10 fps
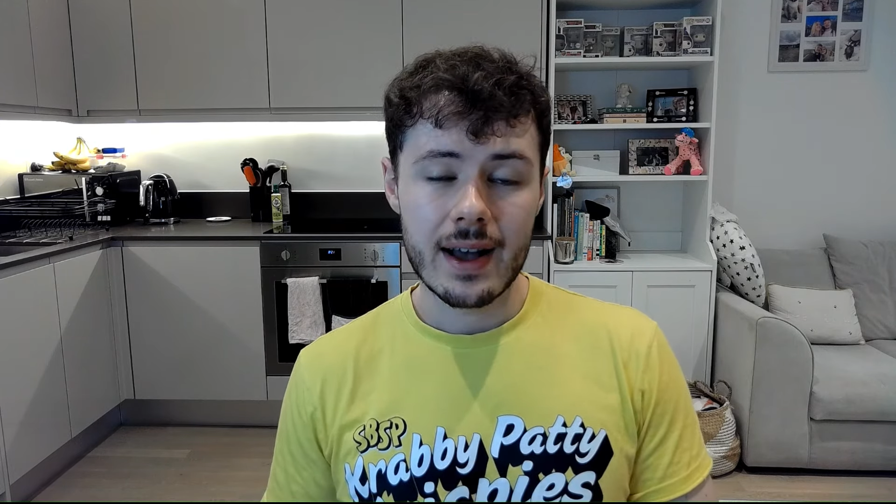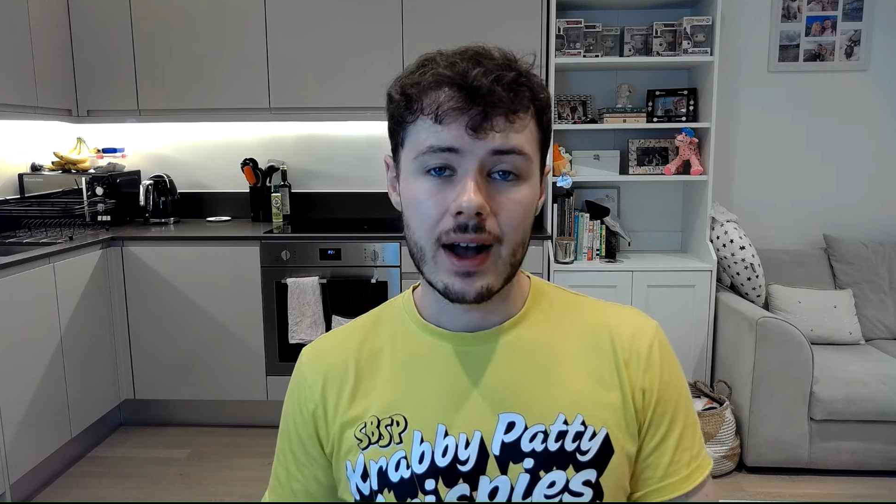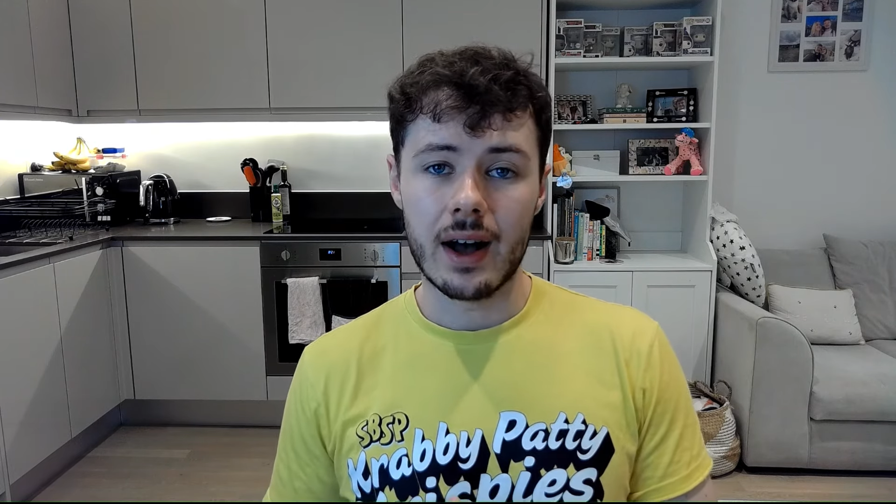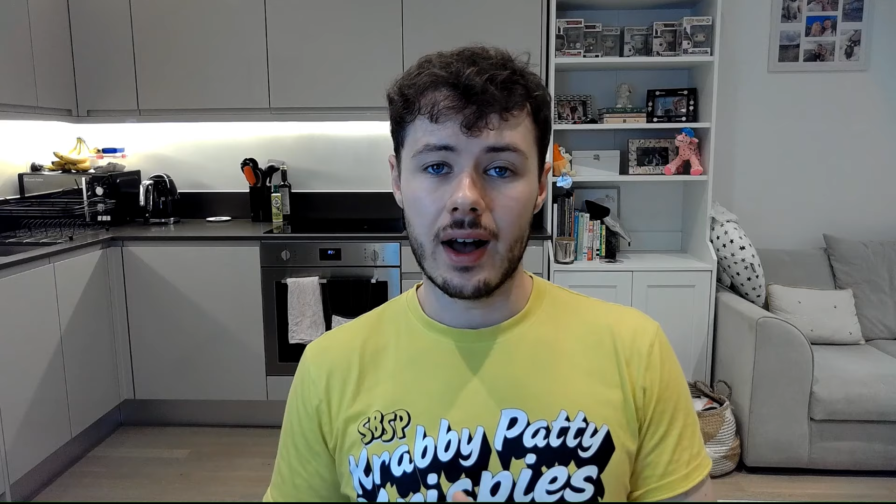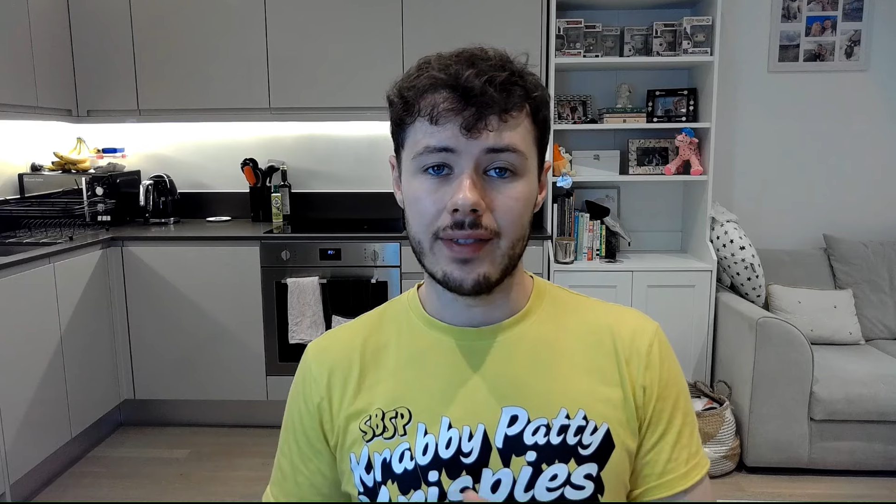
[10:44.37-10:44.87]

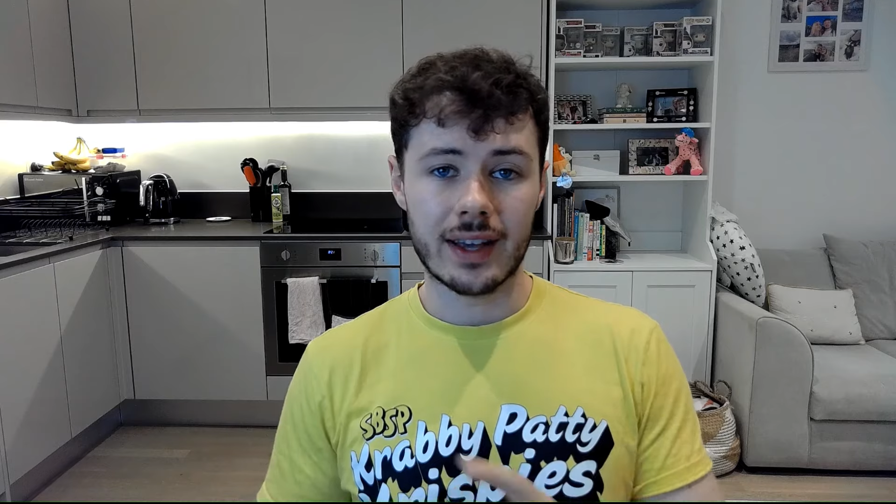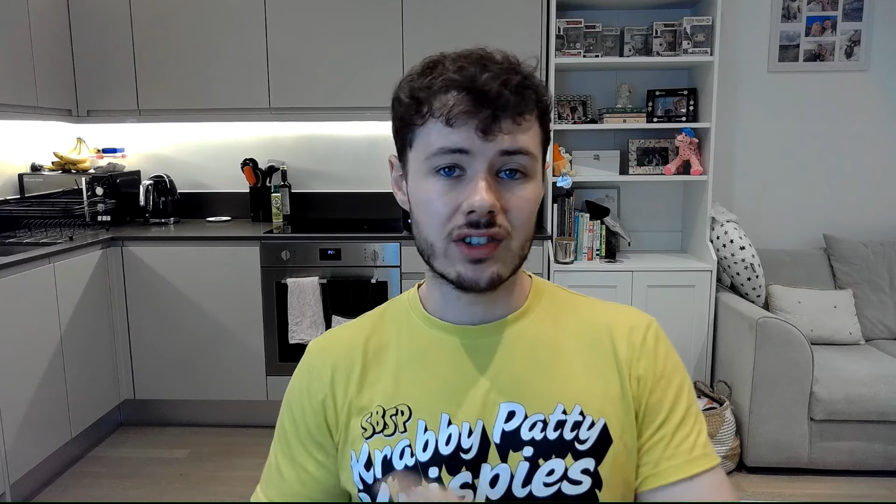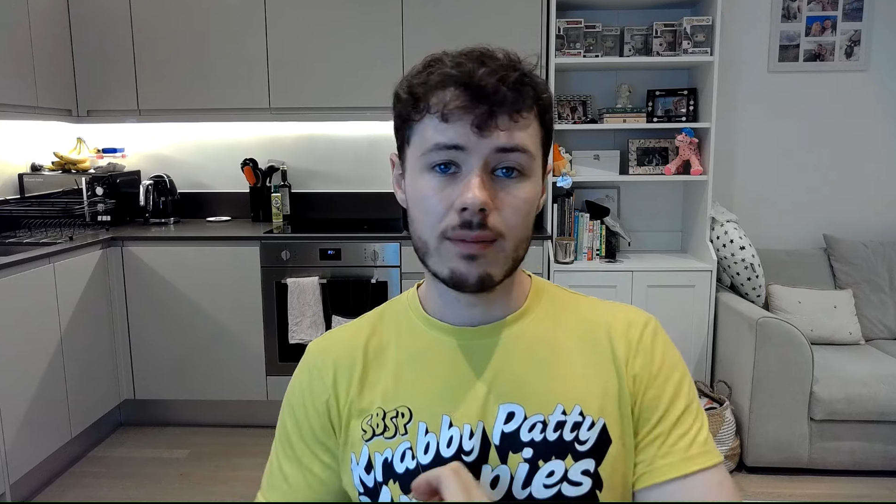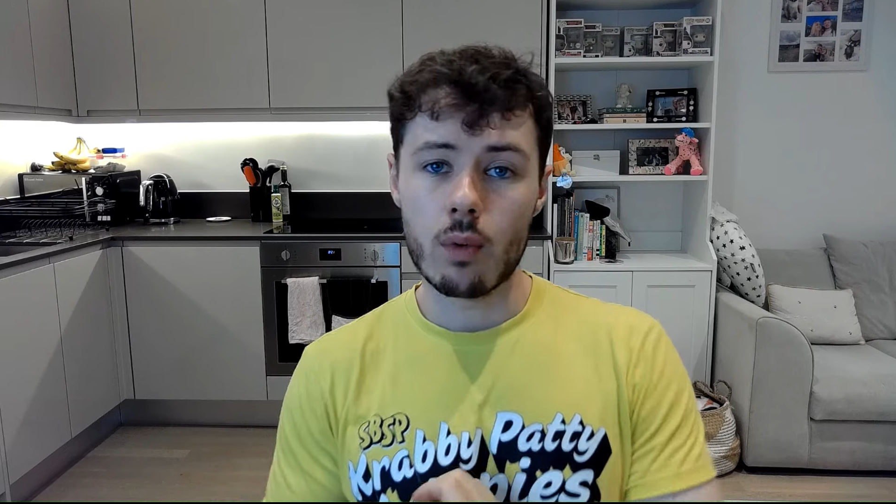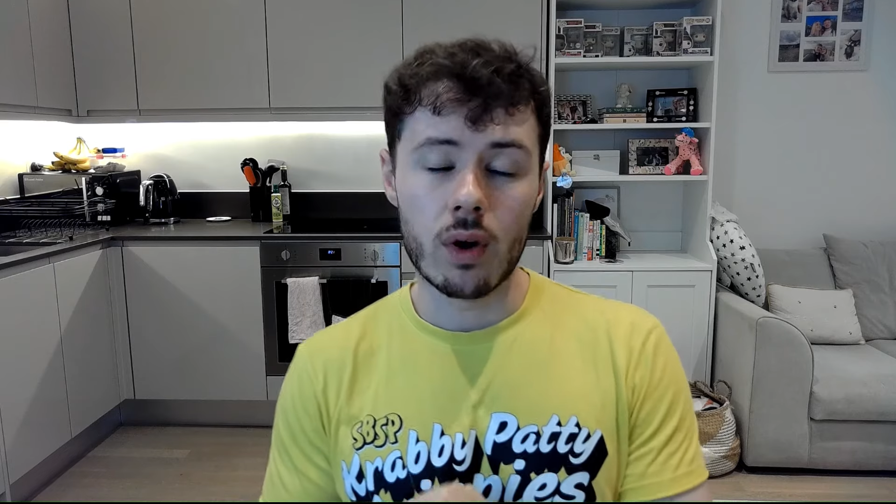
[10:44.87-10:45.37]
and that's
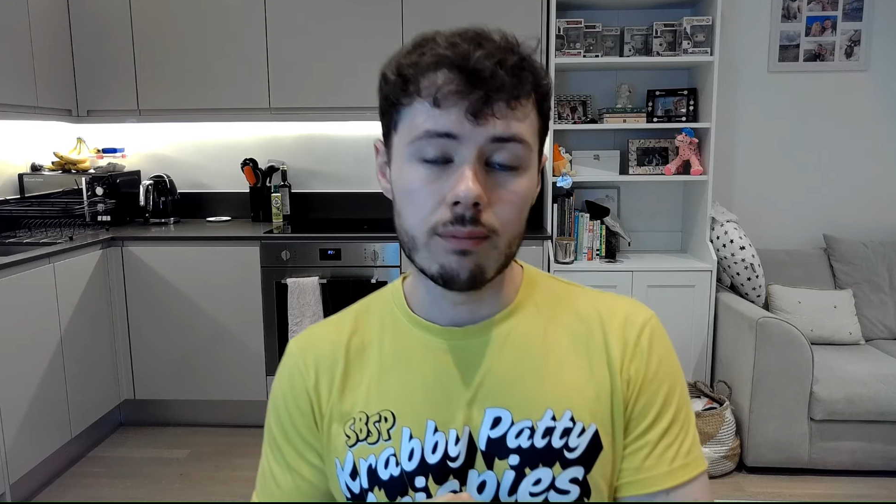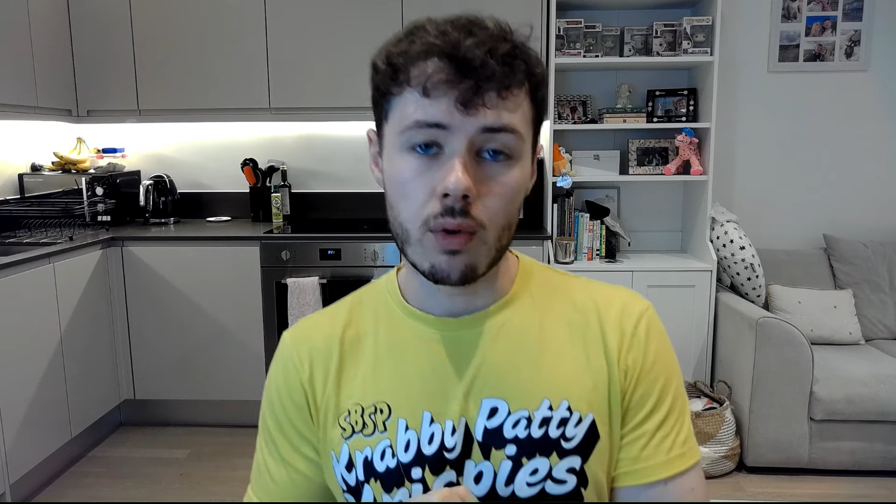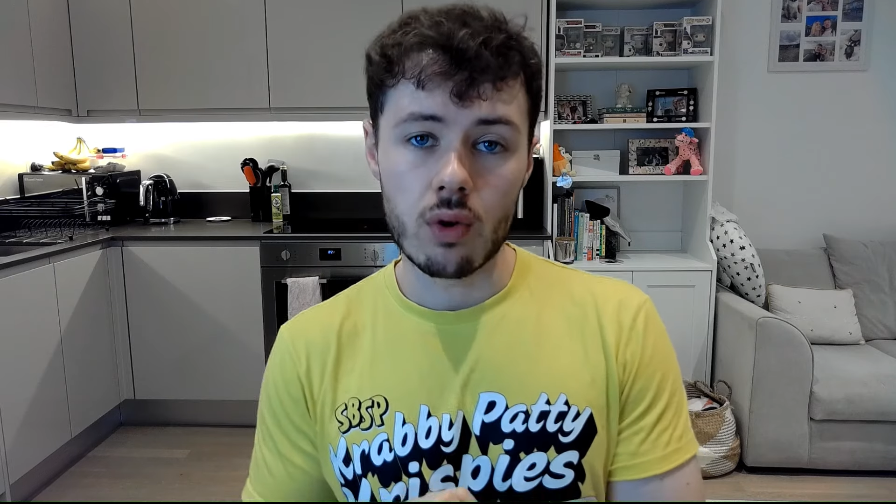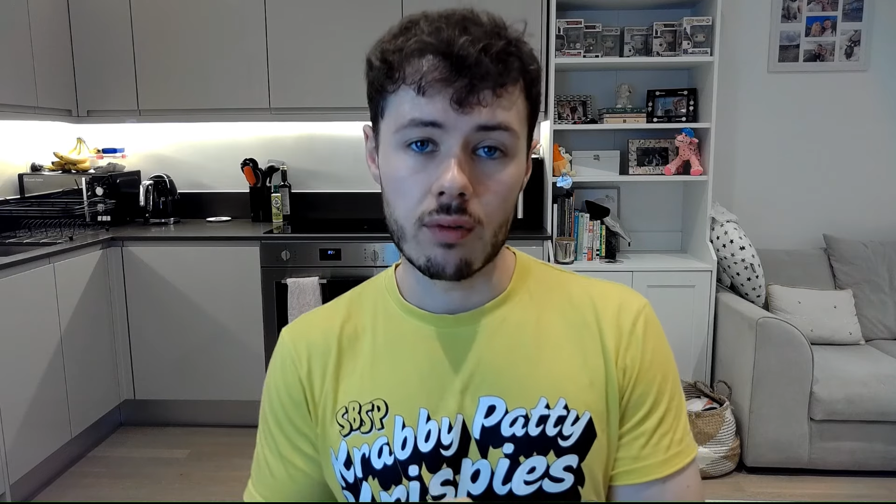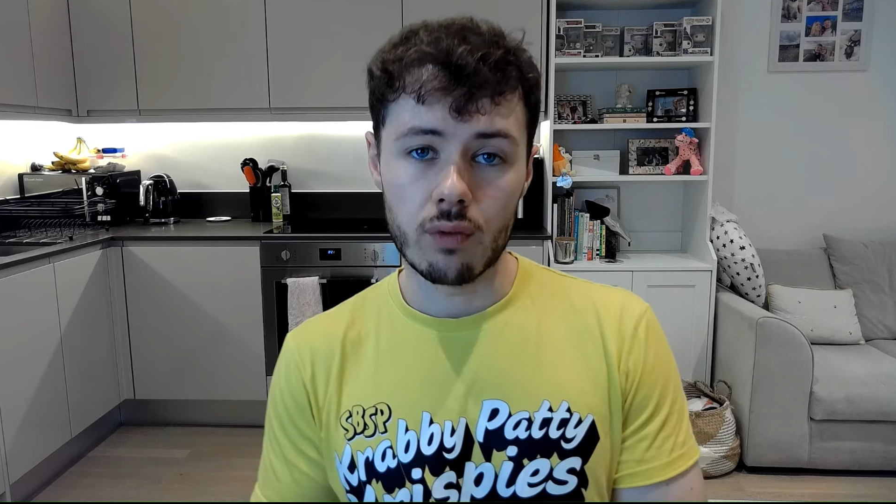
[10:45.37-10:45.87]
number one,
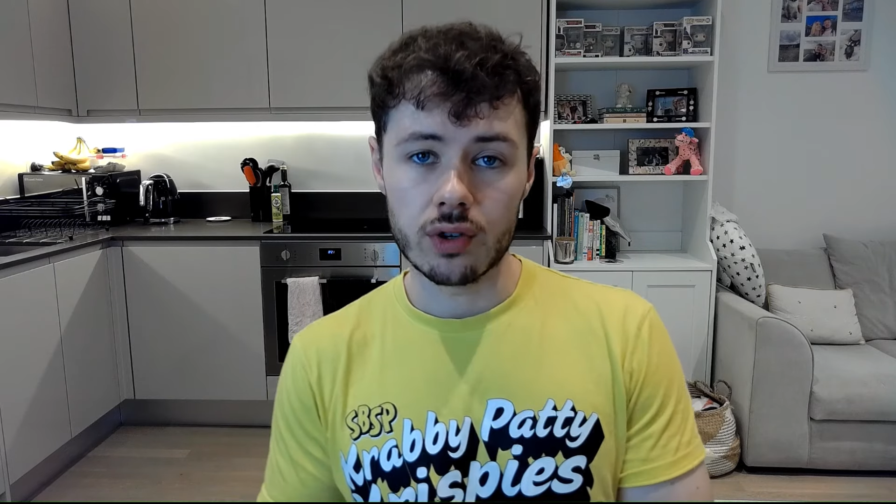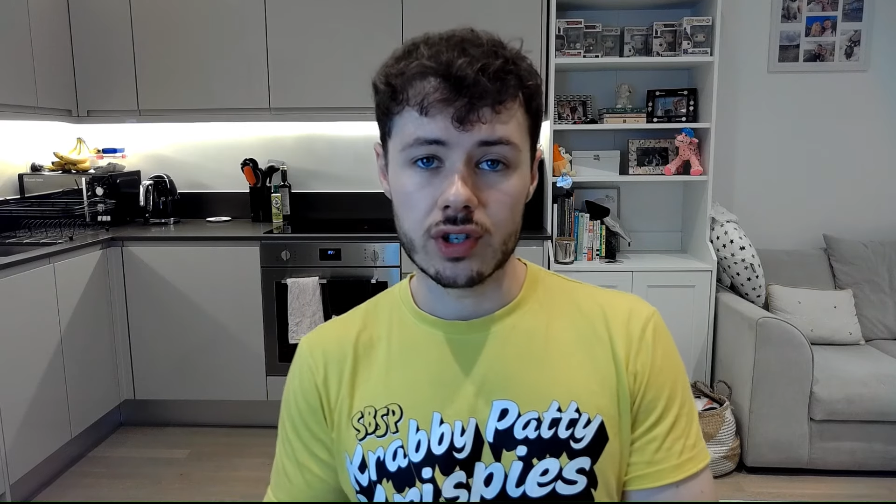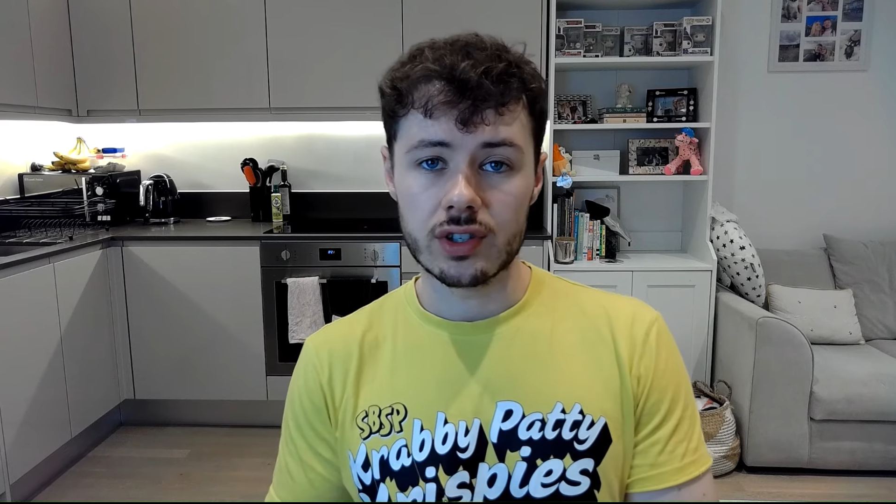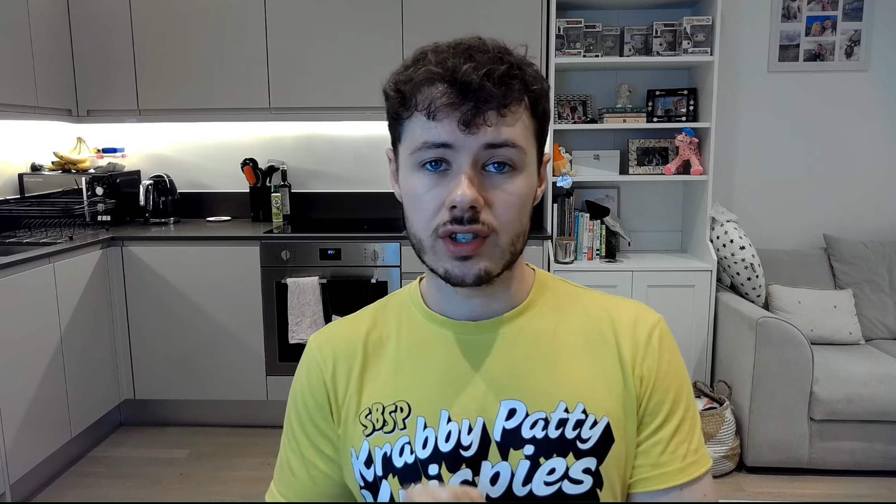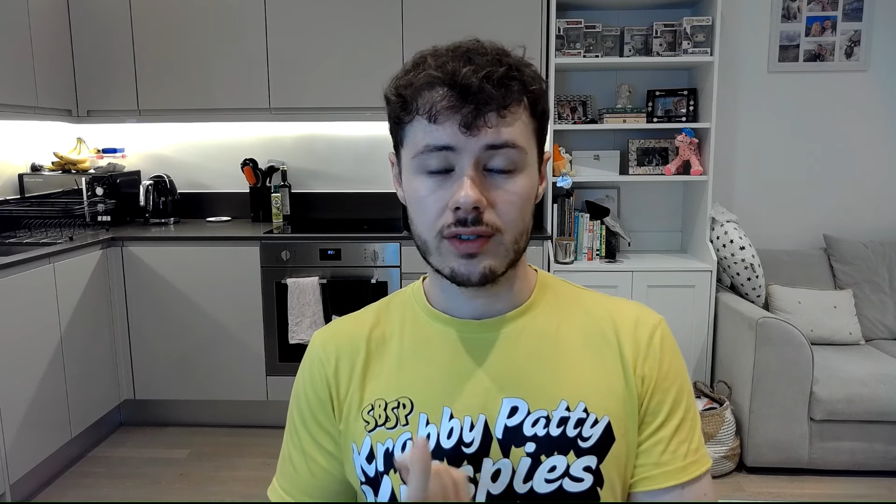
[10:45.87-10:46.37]
Morgan
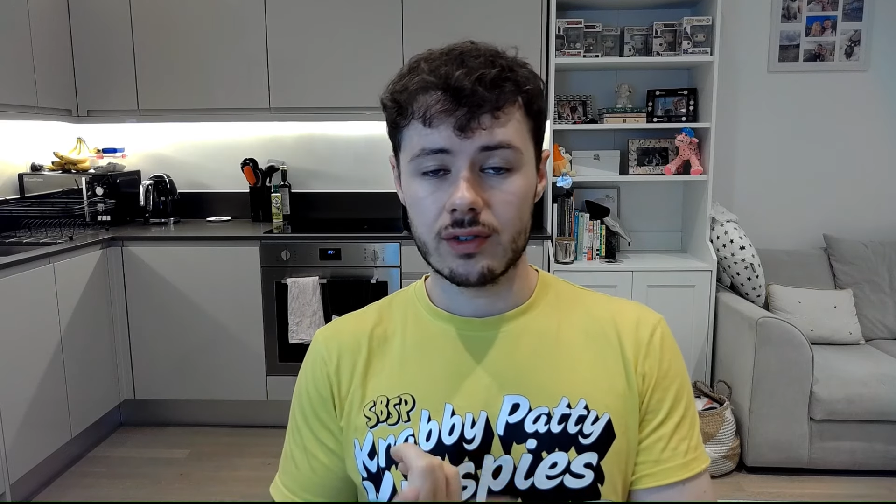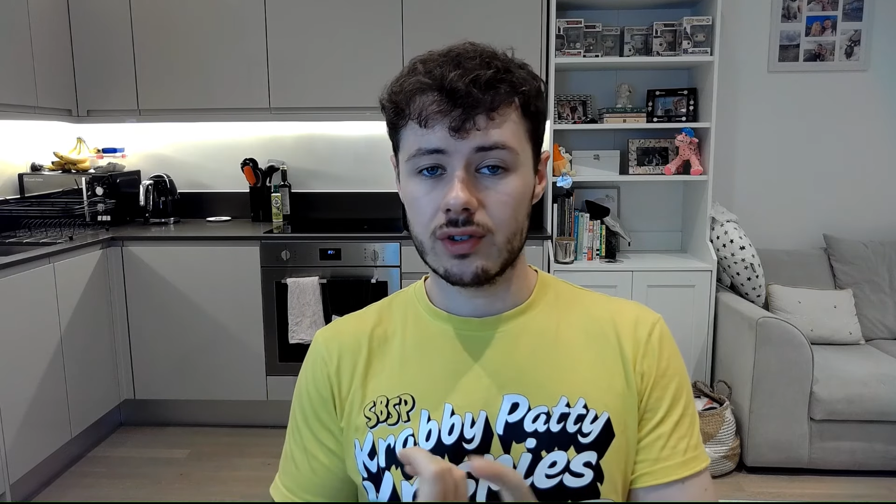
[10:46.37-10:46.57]
Rogers,